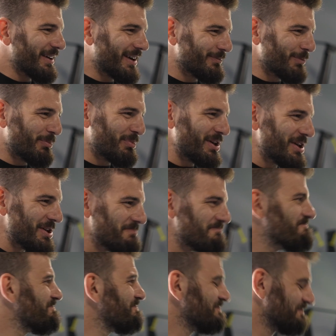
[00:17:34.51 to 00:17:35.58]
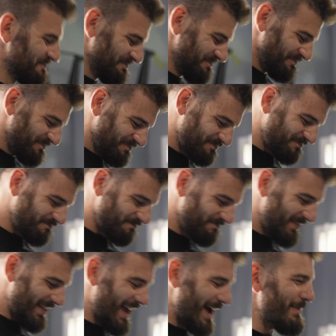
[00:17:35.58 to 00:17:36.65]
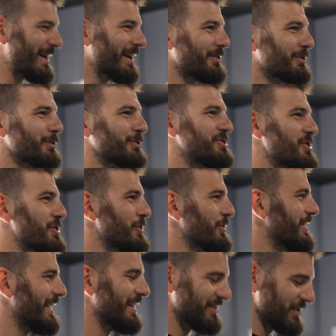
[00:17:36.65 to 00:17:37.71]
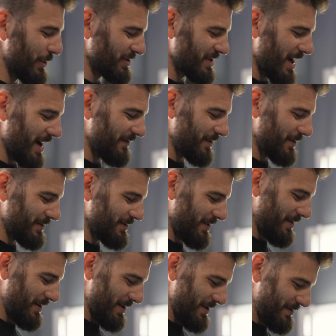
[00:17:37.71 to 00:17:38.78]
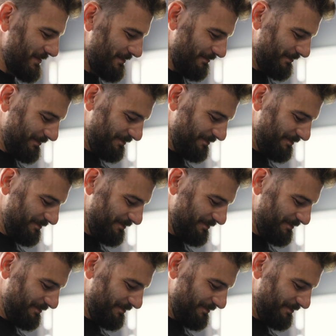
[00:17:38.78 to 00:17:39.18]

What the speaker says: my cup of bean. I make it through two, then I doze off during the third.